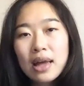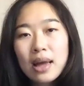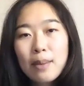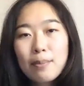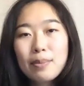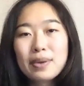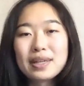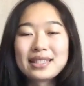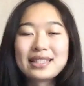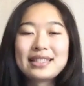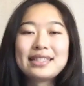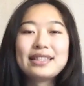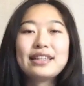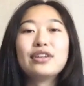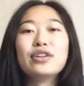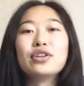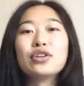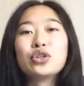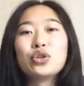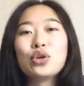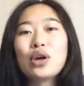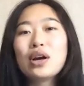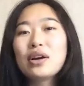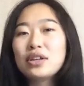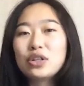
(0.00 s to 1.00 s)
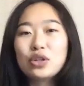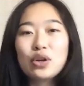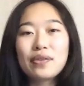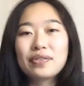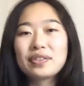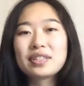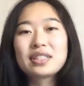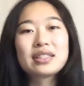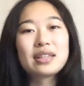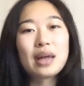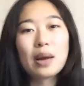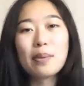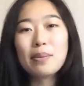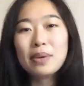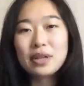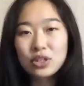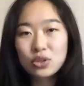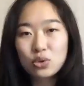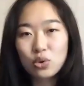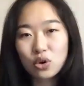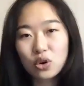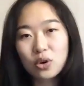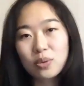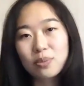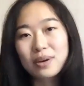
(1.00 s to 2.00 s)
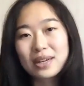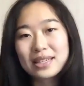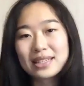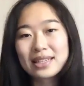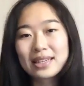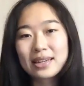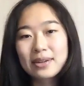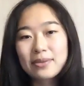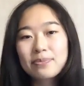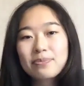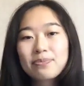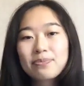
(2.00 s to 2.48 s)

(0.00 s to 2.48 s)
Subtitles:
but still, you have some historical precedent.